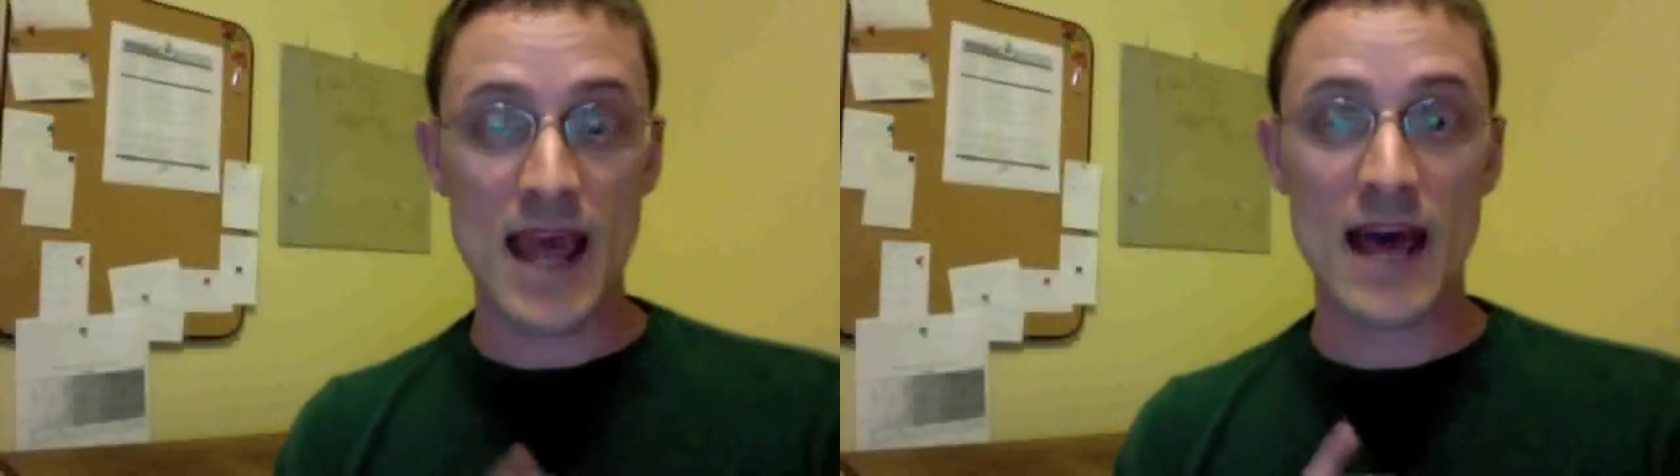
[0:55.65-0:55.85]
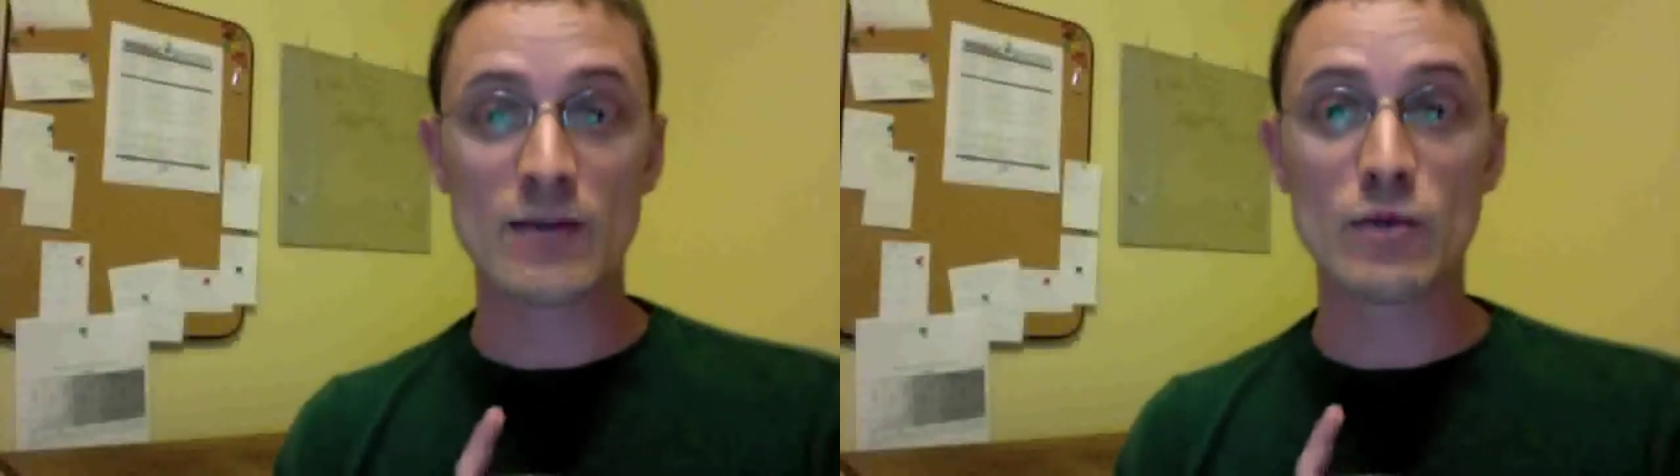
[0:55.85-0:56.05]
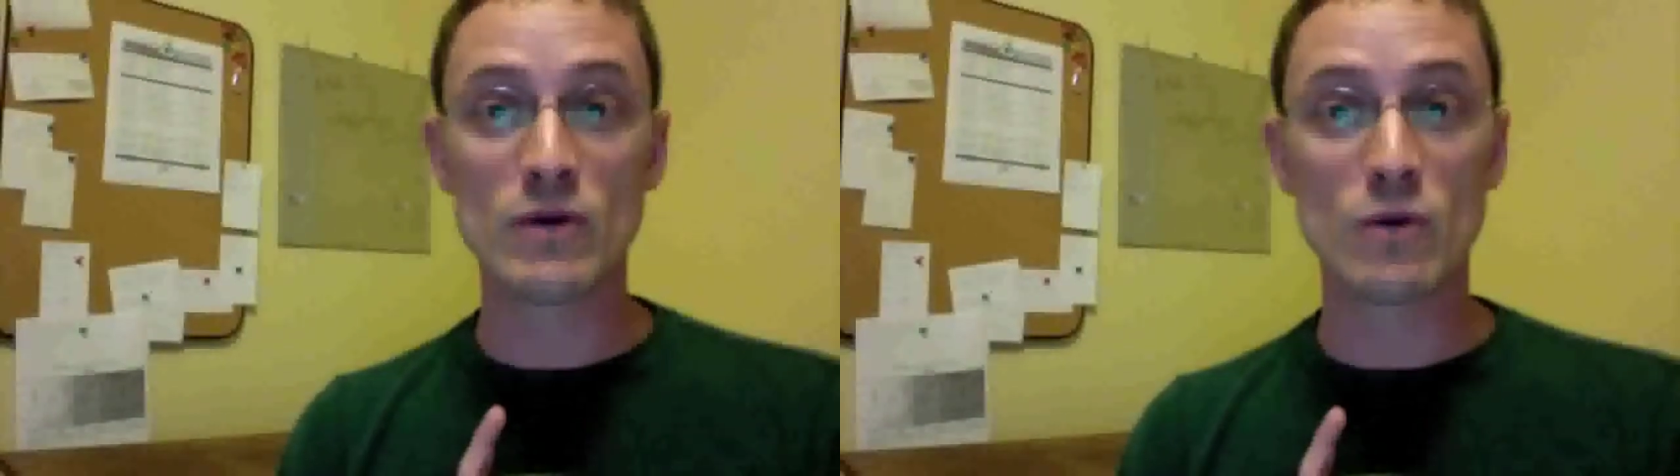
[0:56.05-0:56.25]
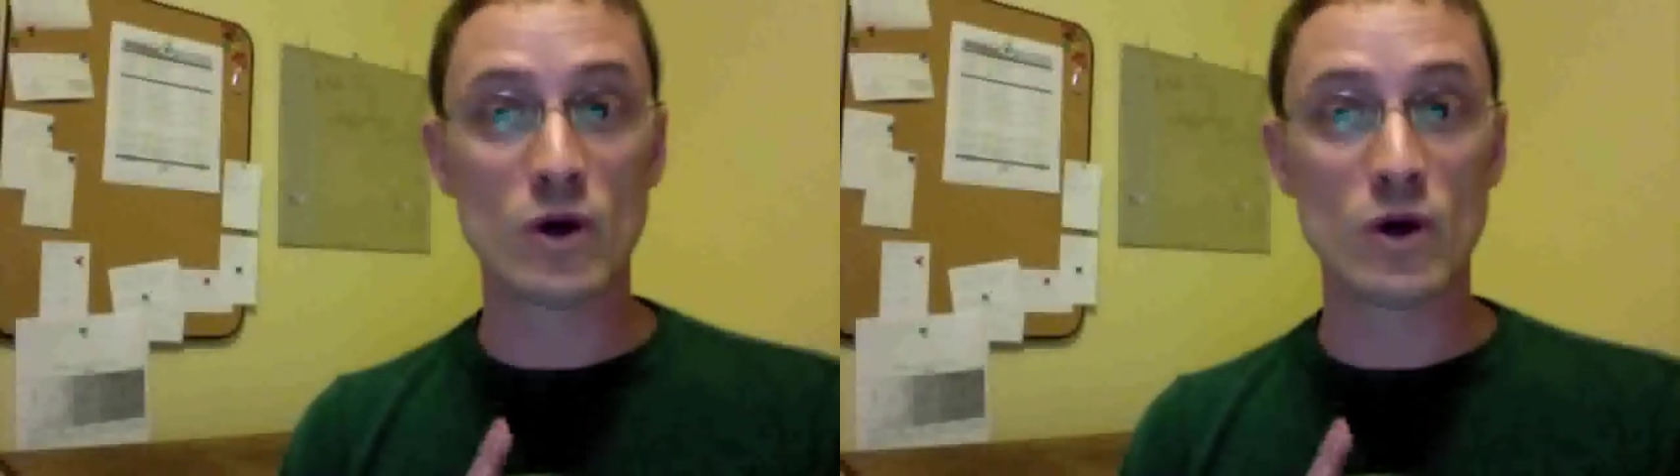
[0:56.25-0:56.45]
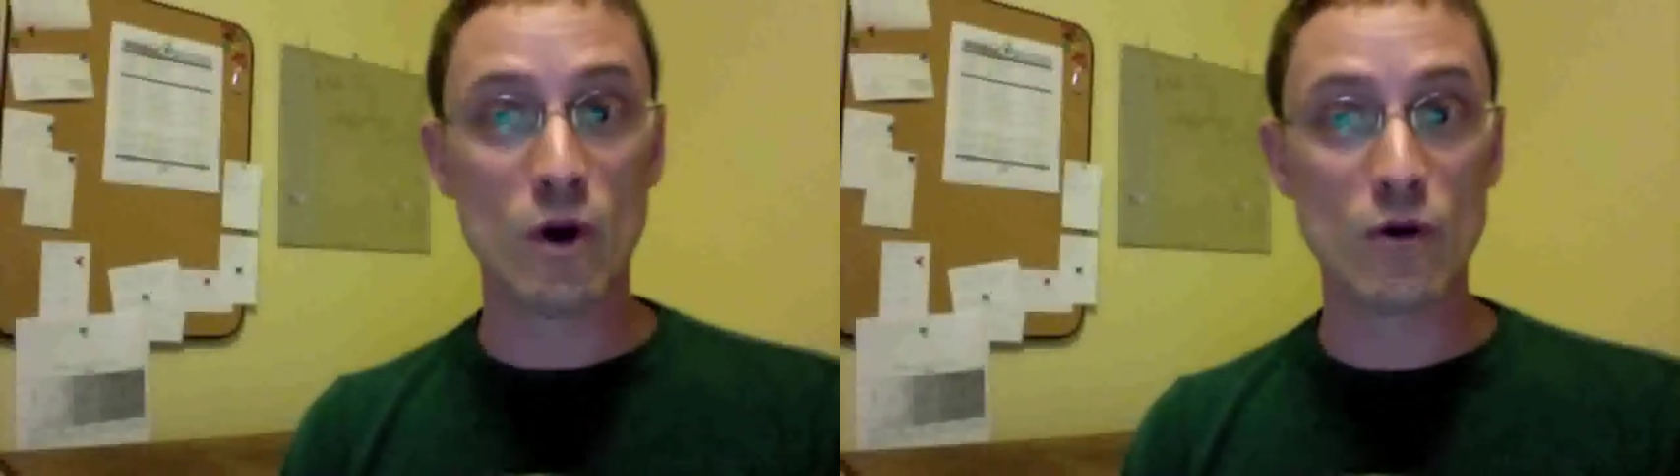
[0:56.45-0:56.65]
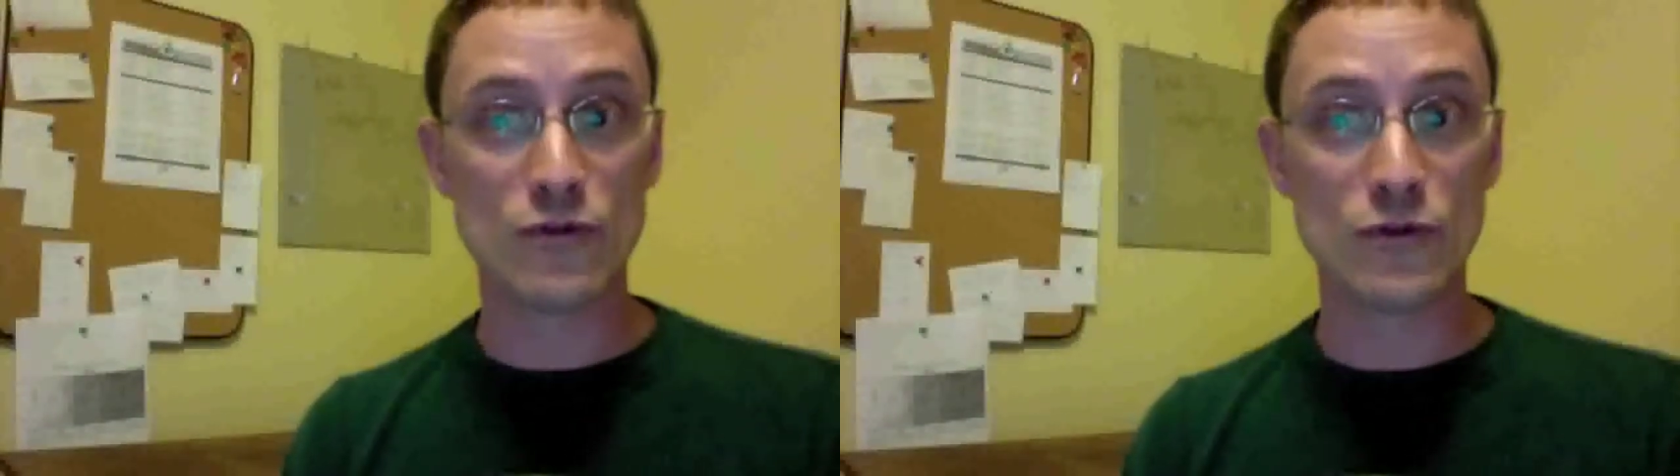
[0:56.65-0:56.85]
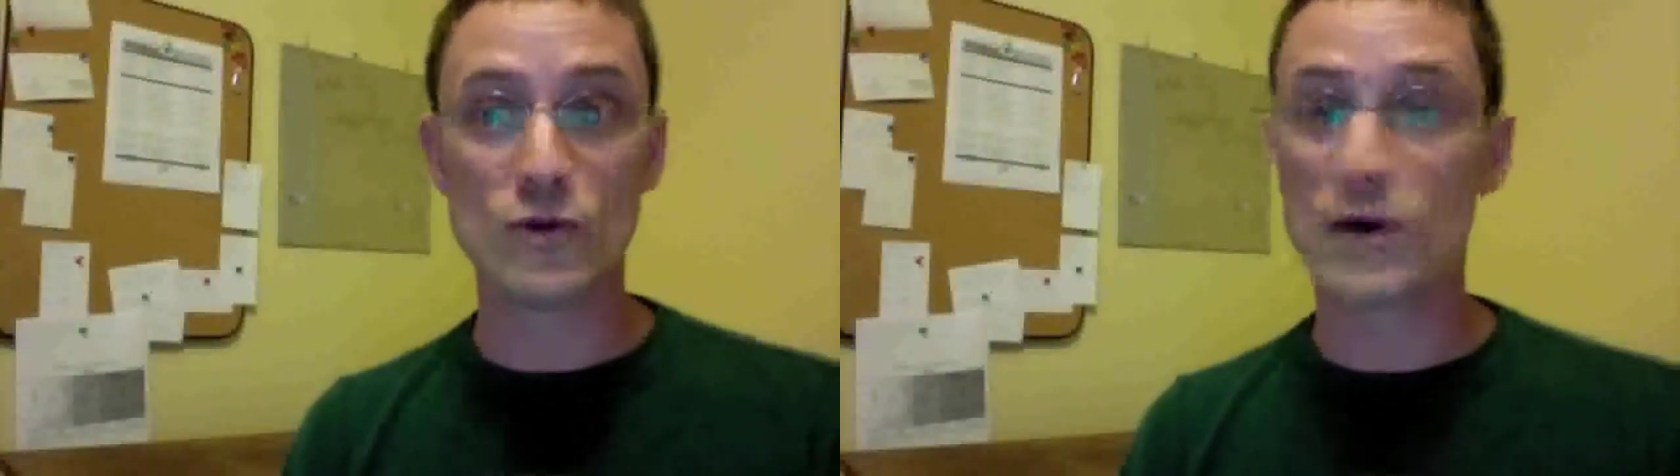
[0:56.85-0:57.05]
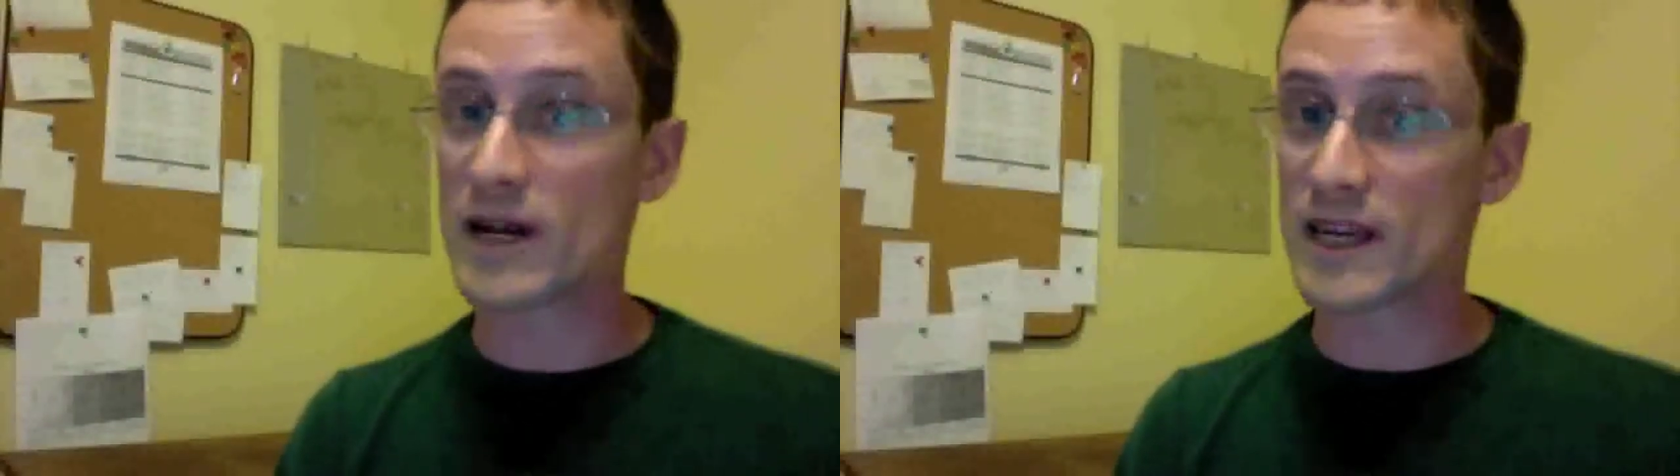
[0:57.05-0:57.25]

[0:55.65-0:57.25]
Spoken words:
And we will go through a